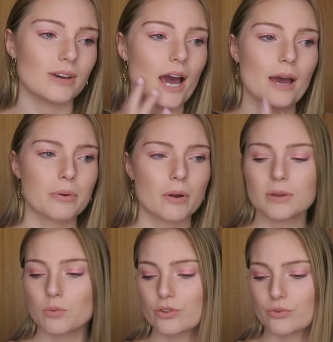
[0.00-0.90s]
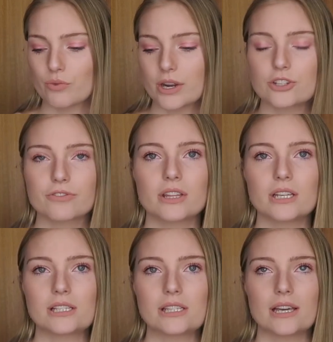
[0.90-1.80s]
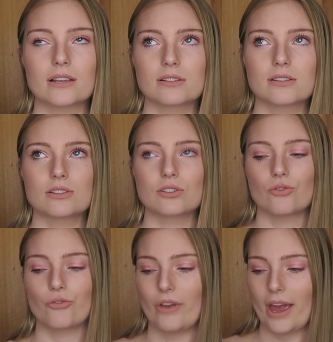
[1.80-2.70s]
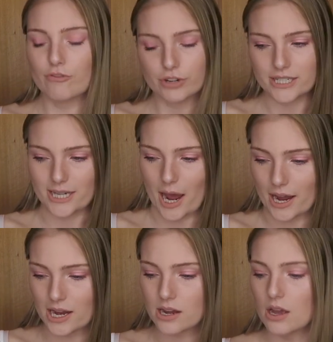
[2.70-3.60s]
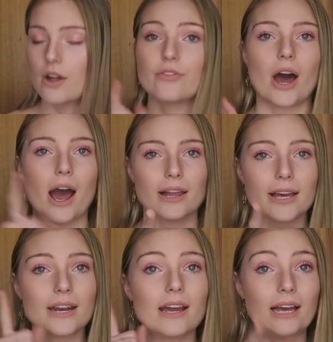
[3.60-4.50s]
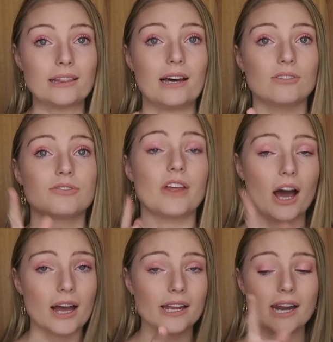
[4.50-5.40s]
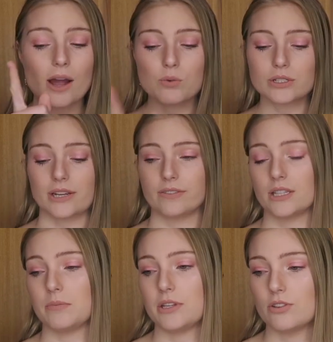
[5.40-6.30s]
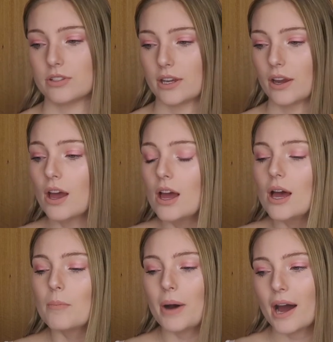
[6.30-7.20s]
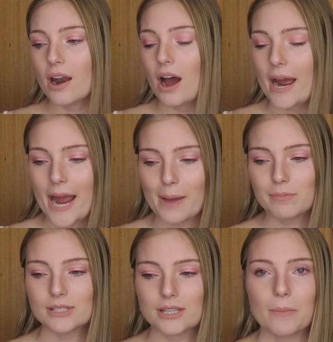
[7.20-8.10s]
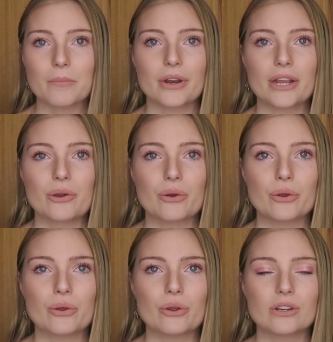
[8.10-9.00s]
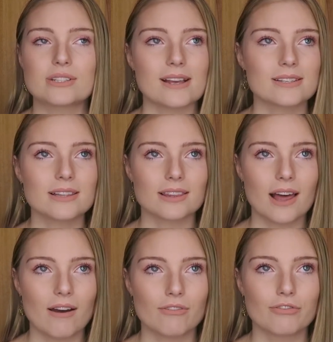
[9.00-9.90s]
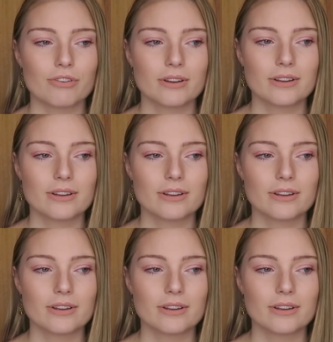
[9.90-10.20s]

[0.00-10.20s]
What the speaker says: I probably wouldn't reach for these things every day. The highlighter, I love. The highlighter I will definitely be using. But I am somebody who doesn't love,